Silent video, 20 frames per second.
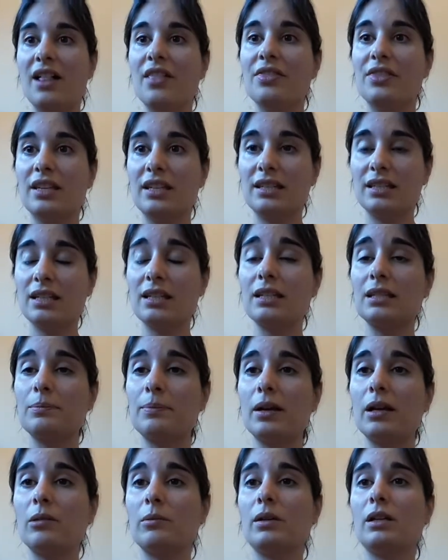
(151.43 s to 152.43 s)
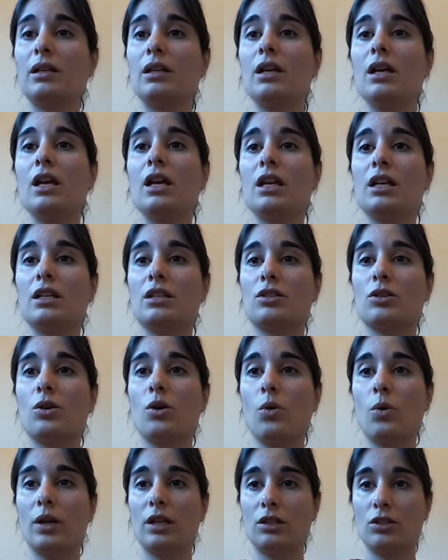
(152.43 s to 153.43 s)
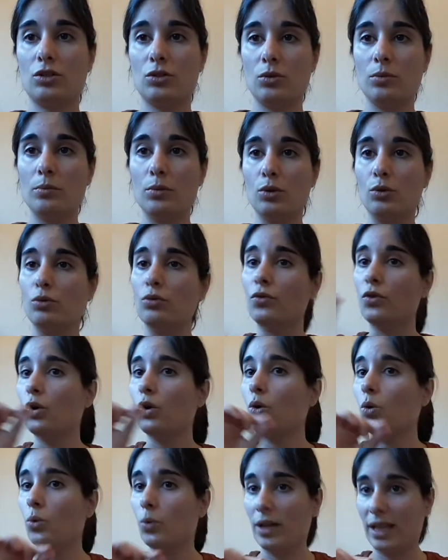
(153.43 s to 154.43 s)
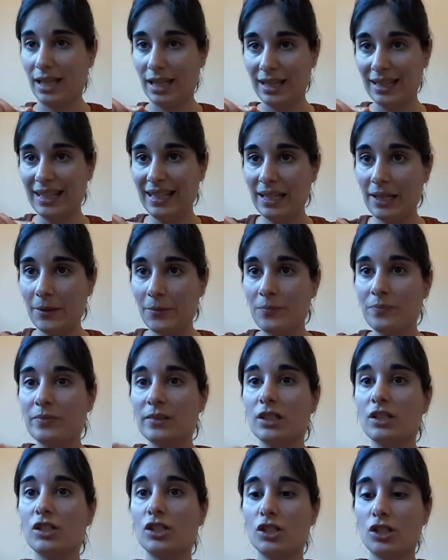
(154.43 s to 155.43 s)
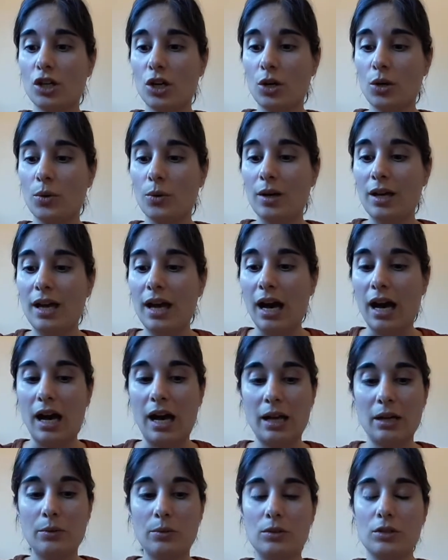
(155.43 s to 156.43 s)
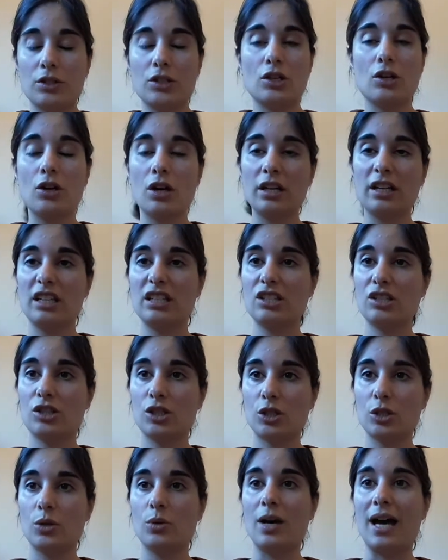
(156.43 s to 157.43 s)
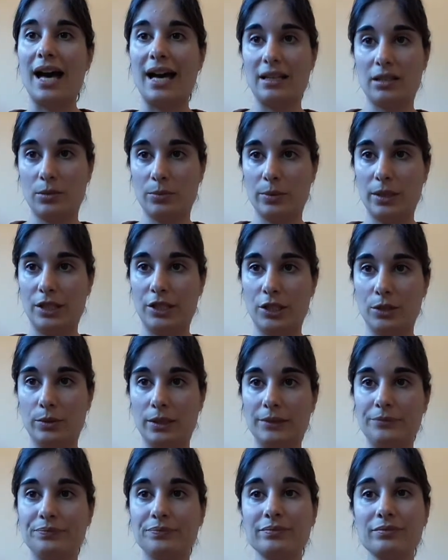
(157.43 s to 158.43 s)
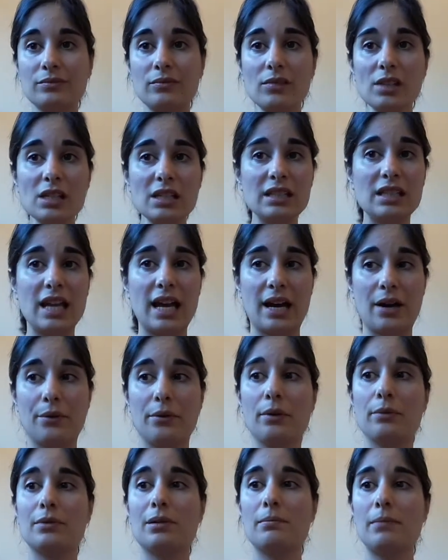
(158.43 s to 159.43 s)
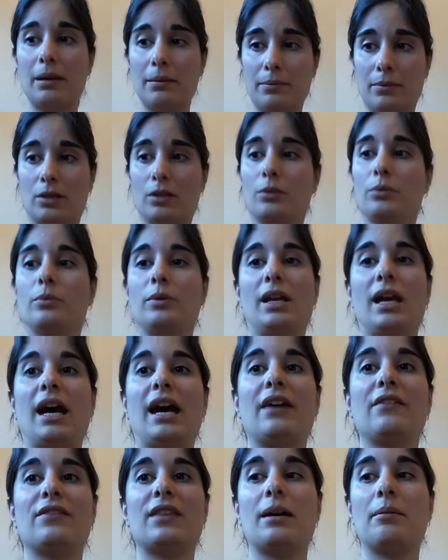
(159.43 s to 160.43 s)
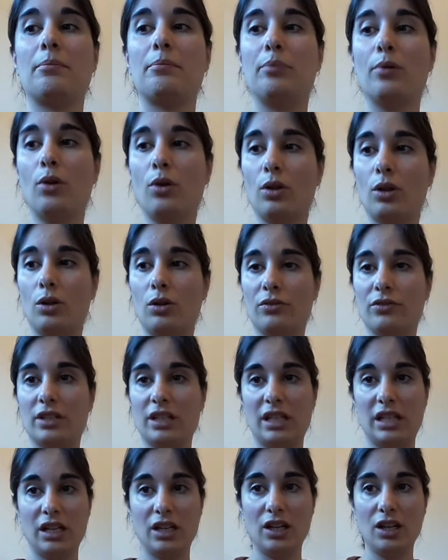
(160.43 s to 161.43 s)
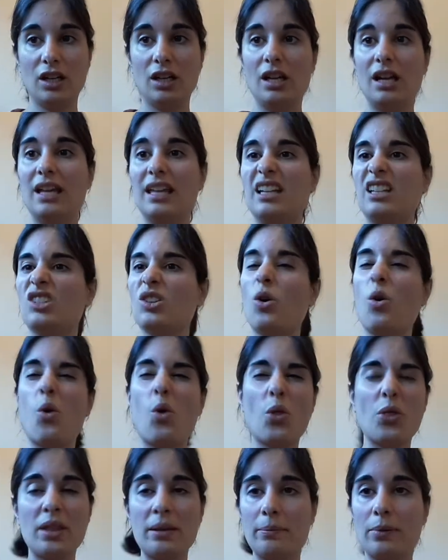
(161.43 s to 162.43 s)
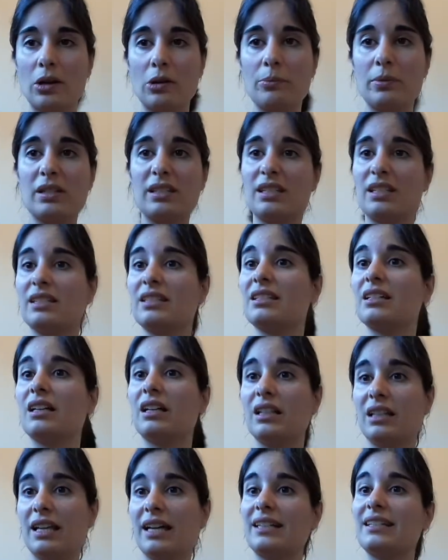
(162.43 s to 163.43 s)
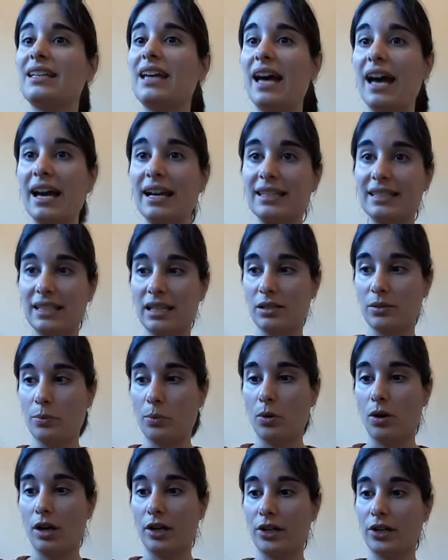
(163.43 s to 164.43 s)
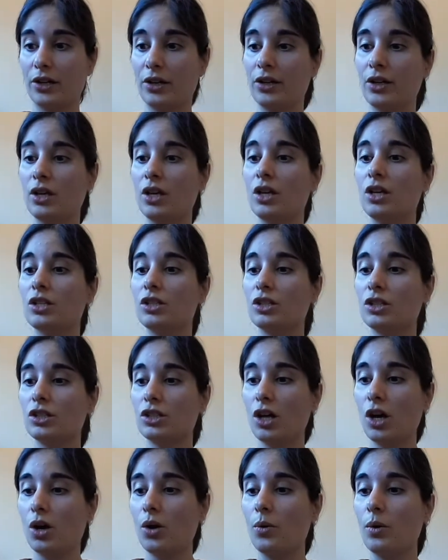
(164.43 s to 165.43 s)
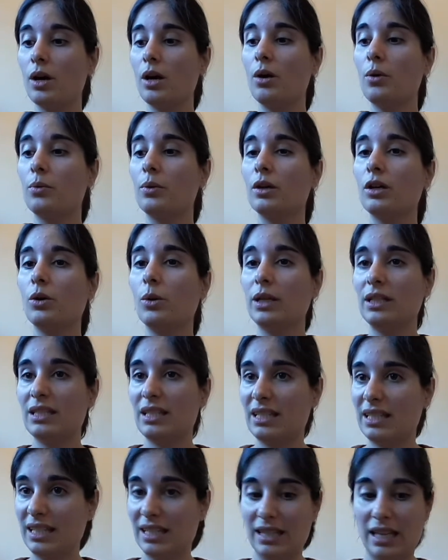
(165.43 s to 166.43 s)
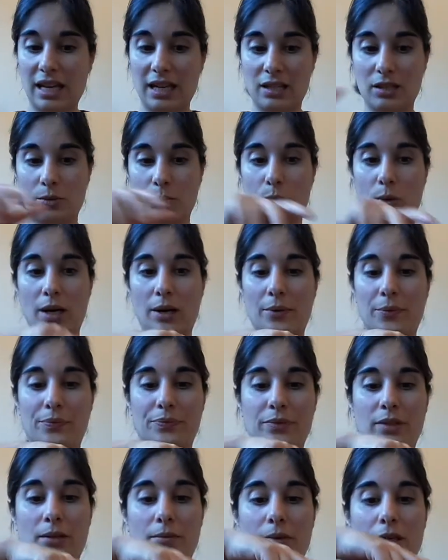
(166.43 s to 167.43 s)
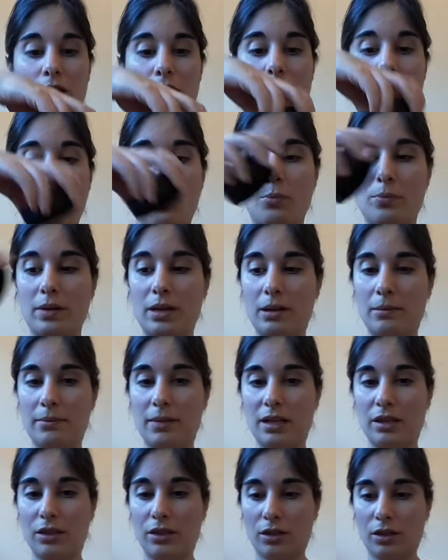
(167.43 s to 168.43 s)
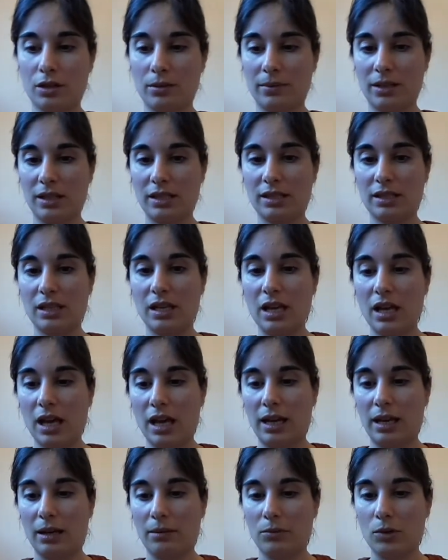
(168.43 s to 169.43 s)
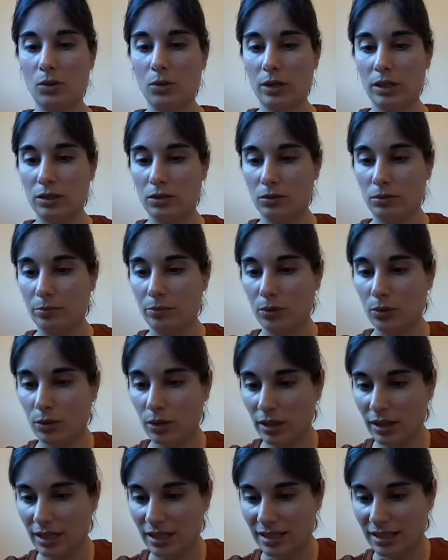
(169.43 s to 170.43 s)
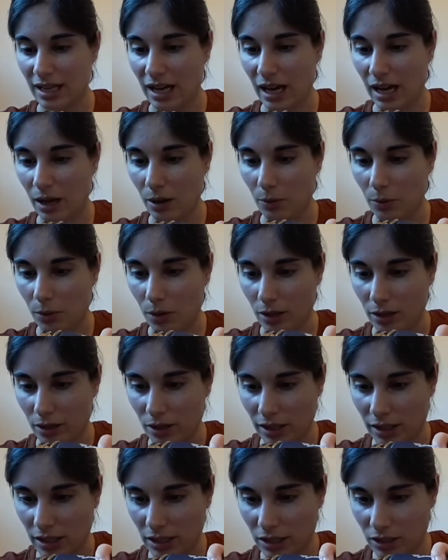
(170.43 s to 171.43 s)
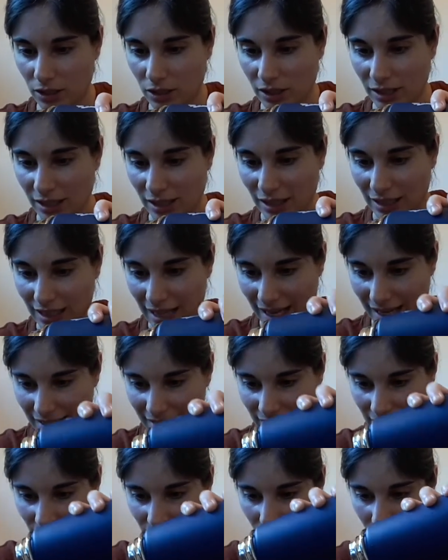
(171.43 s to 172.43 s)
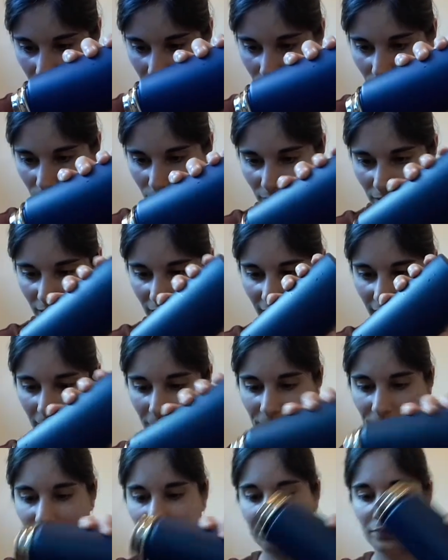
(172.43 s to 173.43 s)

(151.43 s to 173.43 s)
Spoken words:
This experiment is going to move quickly, so I will talk us through as we do it. Now, remember, we have that bowl over here. Its only purpose is to collect excess water. So we're going to need that as well. I'm going to open up my thermos and I'm going to pour this hot water into the glass cup, okay?